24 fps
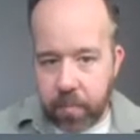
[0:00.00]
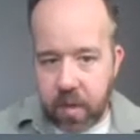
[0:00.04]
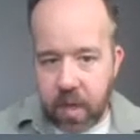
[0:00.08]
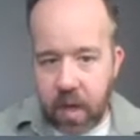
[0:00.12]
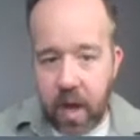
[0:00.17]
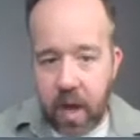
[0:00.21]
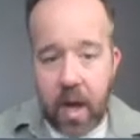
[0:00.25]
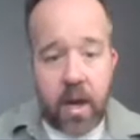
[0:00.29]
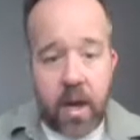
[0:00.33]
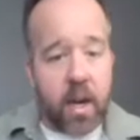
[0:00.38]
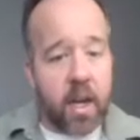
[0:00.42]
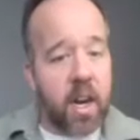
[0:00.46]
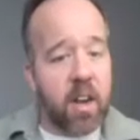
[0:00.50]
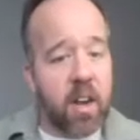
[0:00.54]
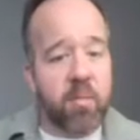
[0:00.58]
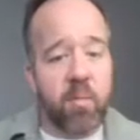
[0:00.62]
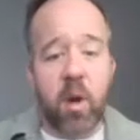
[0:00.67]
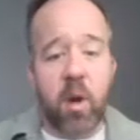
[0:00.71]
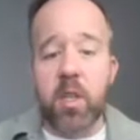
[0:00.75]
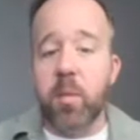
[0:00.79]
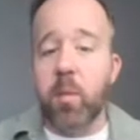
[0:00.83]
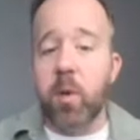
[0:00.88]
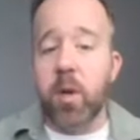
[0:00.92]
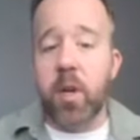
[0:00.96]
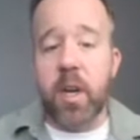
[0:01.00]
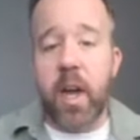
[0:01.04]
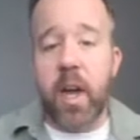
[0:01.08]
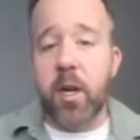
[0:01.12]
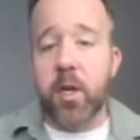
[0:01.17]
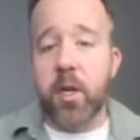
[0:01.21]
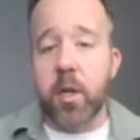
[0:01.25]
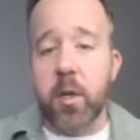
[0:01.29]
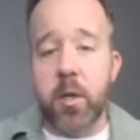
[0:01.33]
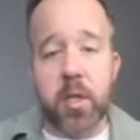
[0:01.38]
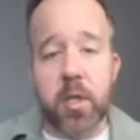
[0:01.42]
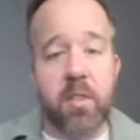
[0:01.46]
And it can have multiple
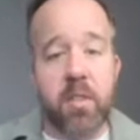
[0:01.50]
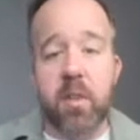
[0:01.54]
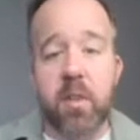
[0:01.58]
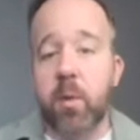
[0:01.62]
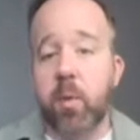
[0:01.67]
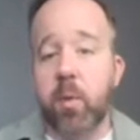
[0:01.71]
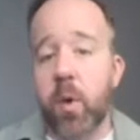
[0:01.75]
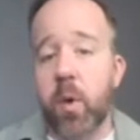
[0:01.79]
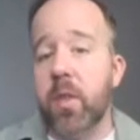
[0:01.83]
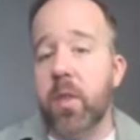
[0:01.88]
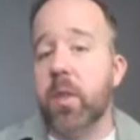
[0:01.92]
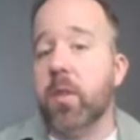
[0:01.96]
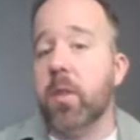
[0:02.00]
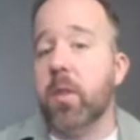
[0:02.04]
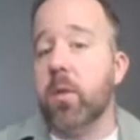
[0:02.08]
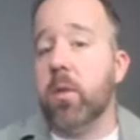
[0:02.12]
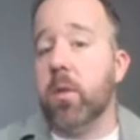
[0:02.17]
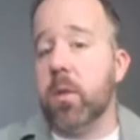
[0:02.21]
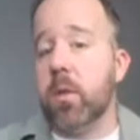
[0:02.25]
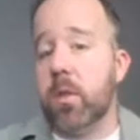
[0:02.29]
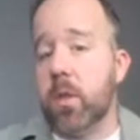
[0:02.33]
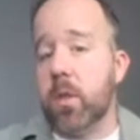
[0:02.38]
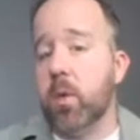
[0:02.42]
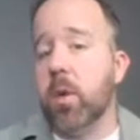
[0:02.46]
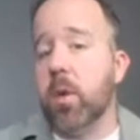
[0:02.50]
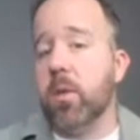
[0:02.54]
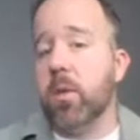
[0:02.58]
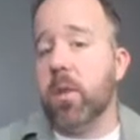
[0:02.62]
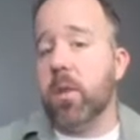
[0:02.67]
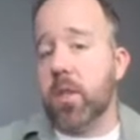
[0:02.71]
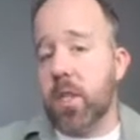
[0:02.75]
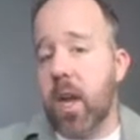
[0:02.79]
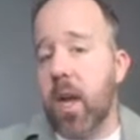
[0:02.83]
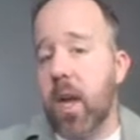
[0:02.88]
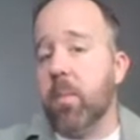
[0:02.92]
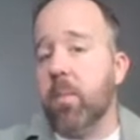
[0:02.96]
connections, even between the two of the
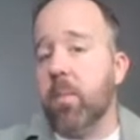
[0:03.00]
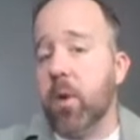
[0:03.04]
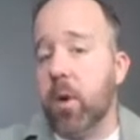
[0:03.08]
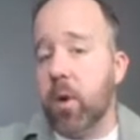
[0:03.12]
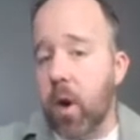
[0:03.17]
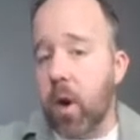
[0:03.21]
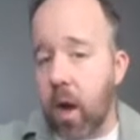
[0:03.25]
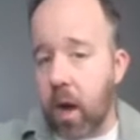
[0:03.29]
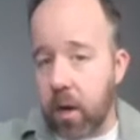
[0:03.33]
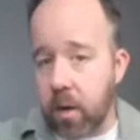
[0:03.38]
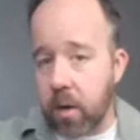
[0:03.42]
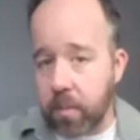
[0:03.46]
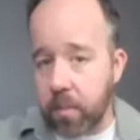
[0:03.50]
same neuron.